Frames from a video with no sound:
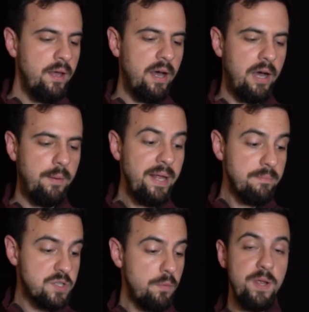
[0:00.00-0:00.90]
Yeah,
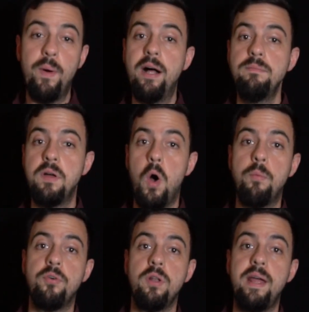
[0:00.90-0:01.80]
so be well.
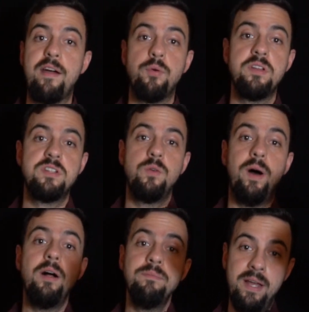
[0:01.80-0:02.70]
Hopefully everyone is doing
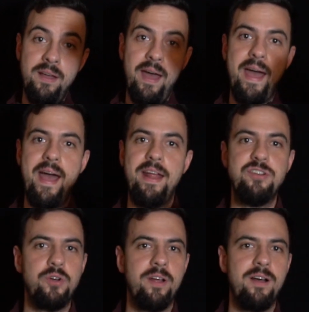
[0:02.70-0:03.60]
well, and
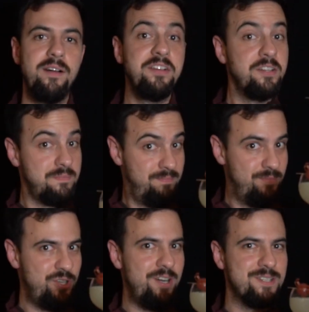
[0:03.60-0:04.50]
enjoy your cocktails.
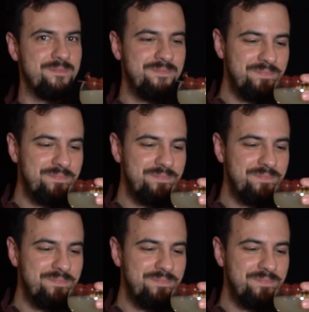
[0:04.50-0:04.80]
Cheers.